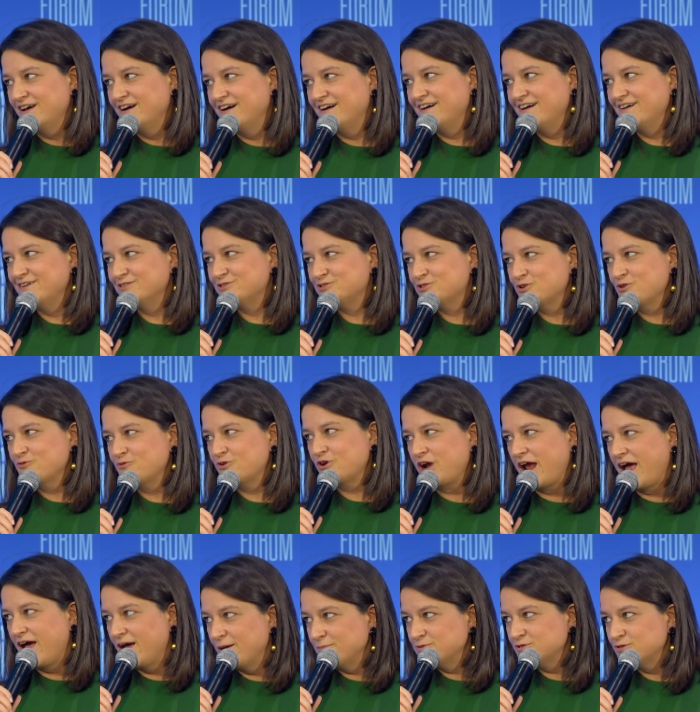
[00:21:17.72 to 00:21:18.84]
Uh, so we're
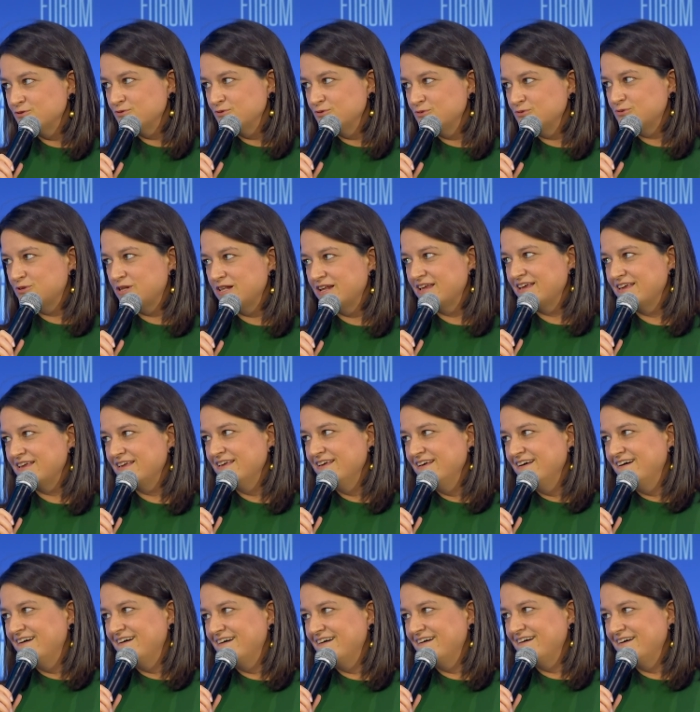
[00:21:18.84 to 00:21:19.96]
absolutely
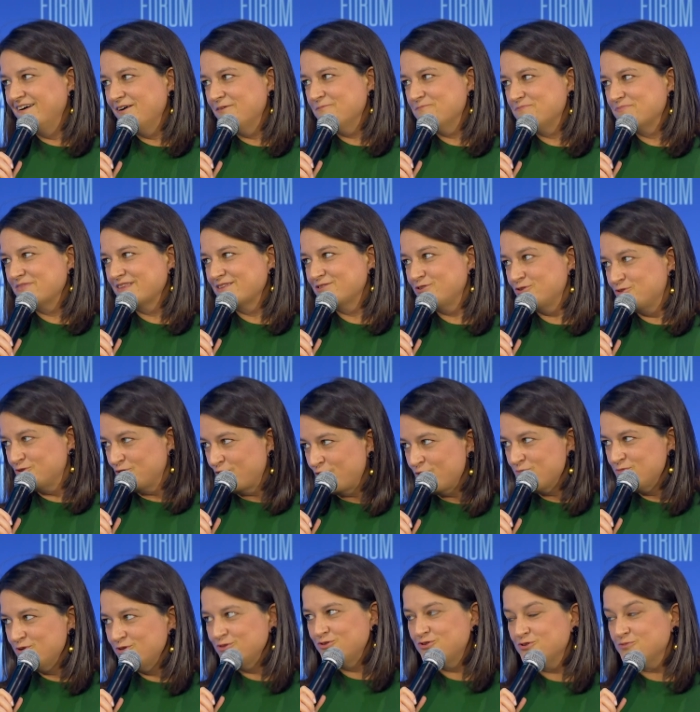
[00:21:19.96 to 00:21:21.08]
um,
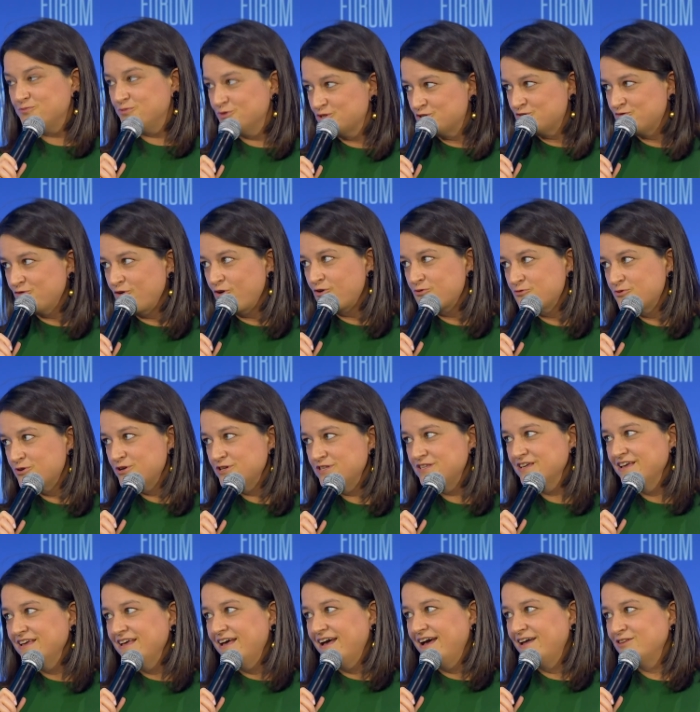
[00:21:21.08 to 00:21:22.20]
determined to push forward
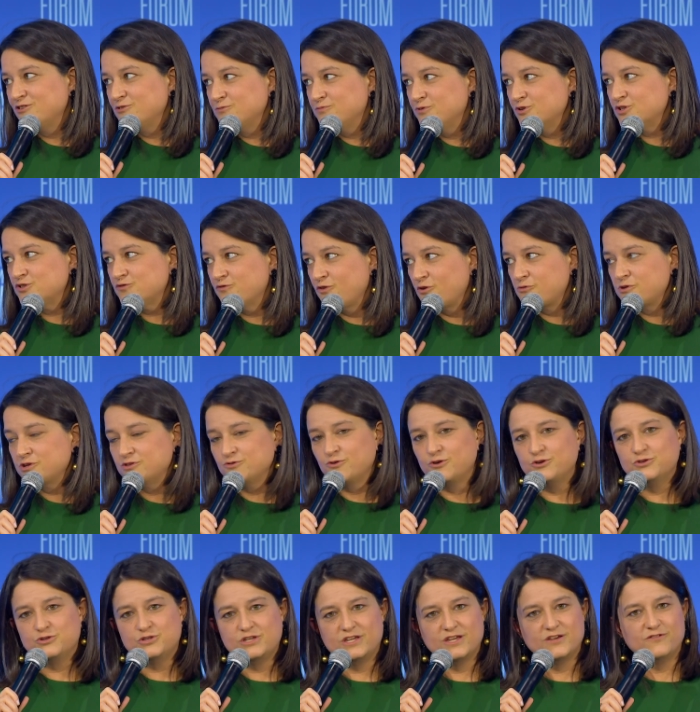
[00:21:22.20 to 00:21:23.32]
and to push forward in order
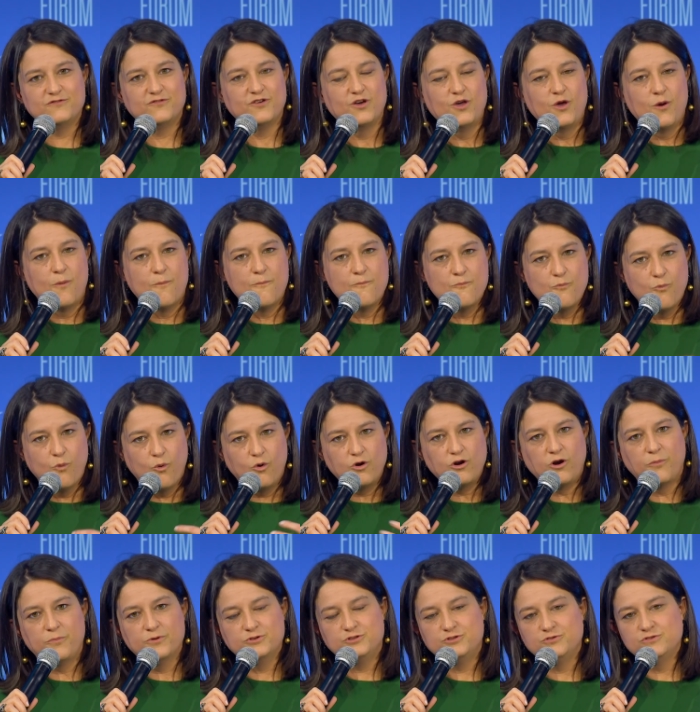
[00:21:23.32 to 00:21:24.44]
to give more
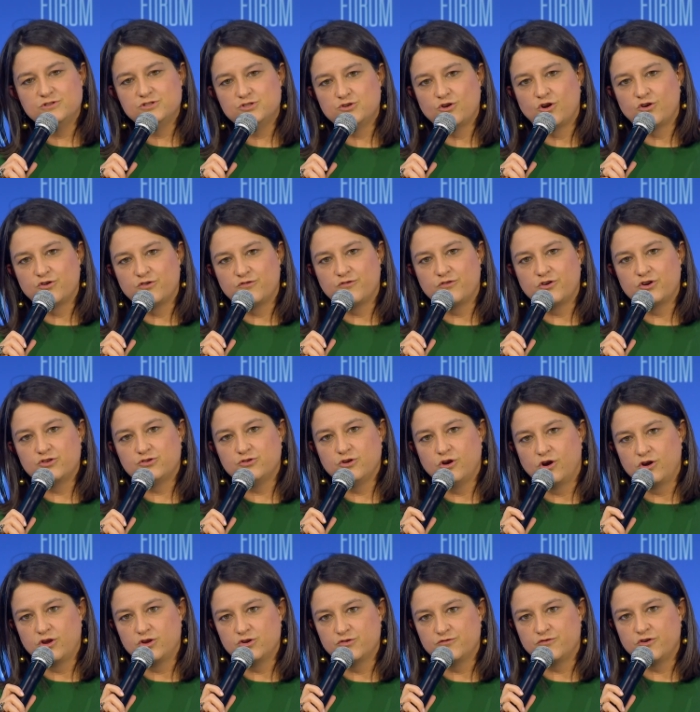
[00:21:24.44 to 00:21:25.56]
opportunities to our, to our
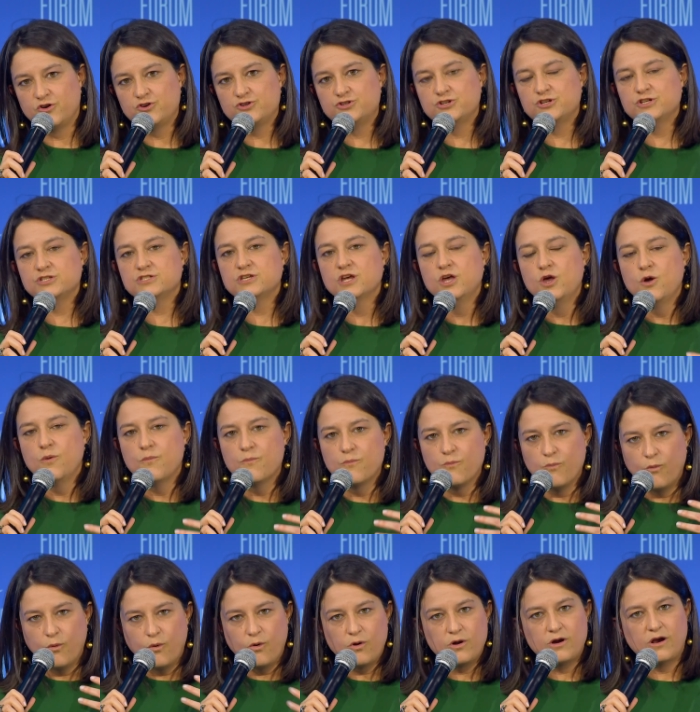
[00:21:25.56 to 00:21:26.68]
universities,
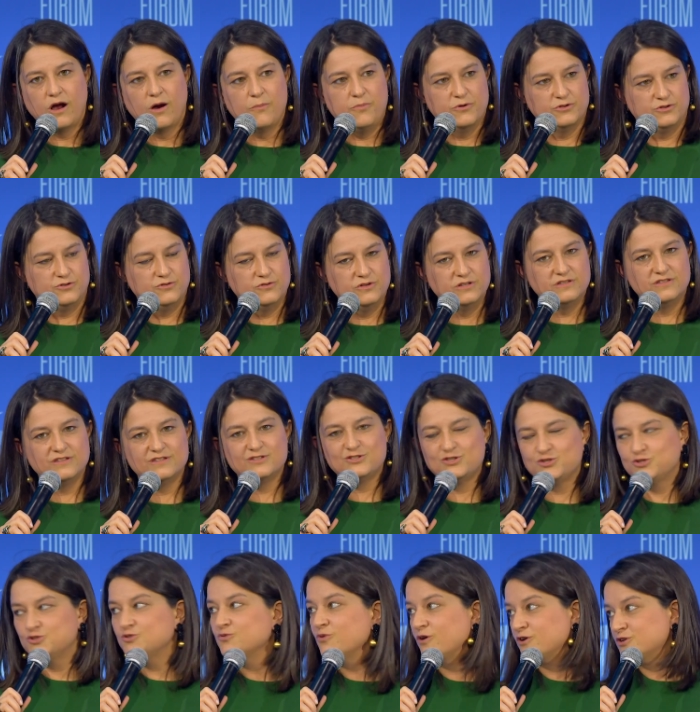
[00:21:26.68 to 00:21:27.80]
more opportunities
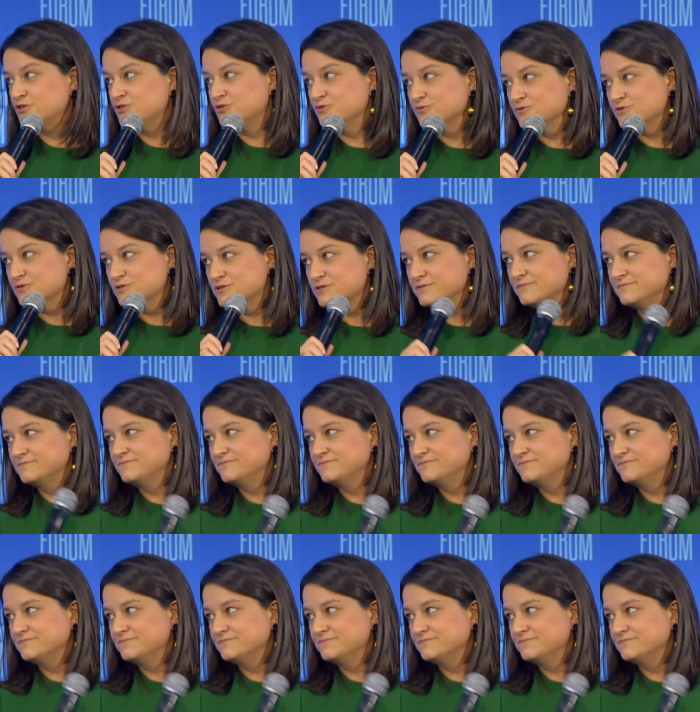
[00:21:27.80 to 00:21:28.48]
to our students.